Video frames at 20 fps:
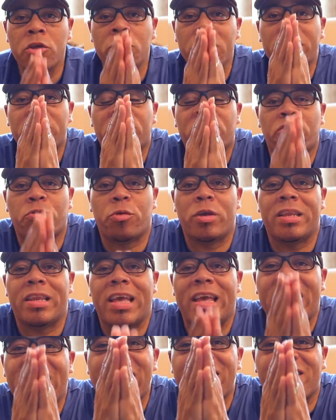You need to
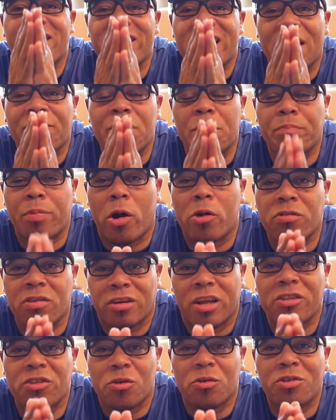treat each and every
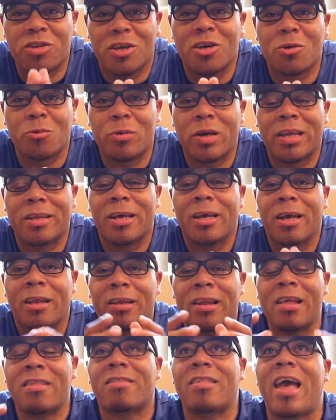person that you deal with,
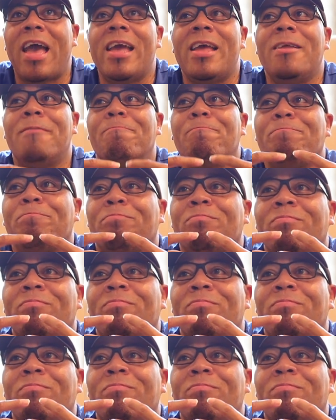let's say,